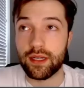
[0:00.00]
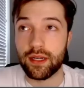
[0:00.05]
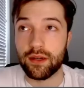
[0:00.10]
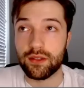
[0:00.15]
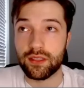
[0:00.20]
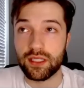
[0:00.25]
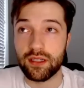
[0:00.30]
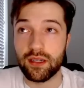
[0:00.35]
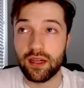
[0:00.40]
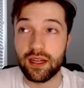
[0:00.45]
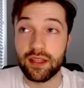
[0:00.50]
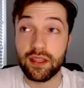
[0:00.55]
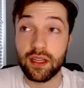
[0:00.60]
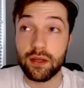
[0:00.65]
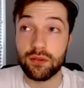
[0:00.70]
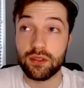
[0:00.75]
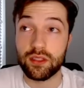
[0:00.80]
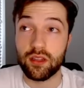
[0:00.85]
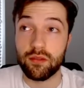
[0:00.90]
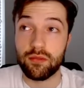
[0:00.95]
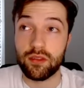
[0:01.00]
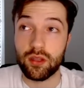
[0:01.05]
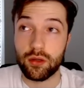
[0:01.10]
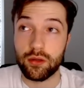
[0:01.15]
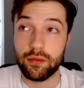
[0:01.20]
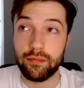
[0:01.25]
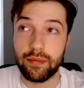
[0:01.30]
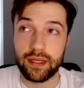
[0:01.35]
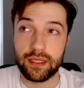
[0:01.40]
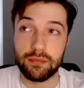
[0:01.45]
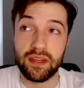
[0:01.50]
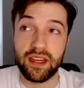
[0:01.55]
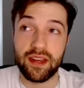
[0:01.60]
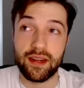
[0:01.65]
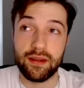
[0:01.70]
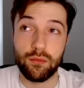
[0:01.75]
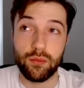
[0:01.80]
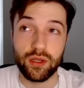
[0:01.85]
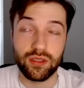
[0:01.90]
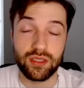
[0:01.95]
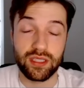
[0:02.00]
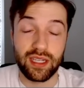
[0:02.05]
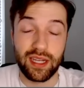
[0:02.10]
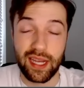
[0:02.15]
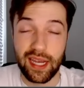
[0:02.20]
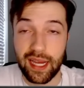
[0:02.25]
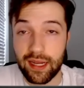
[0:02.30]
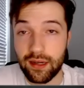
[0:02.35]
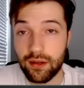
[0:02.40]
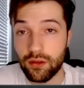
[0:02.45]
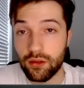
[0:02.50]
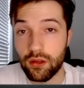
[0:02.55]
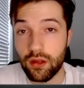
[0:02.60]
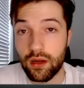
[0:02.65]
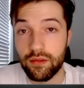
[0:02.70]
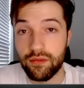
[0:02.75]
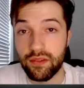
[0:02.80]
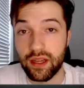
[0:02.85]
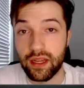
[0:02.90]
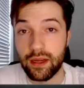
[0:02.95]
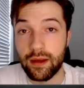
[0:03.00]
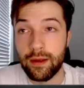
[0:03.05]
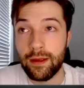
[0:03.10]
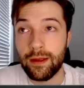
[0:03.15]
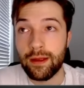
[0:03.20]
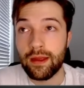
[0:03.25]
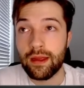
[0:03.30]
Harrison. I thought he was the third best behind Wilson and Olave.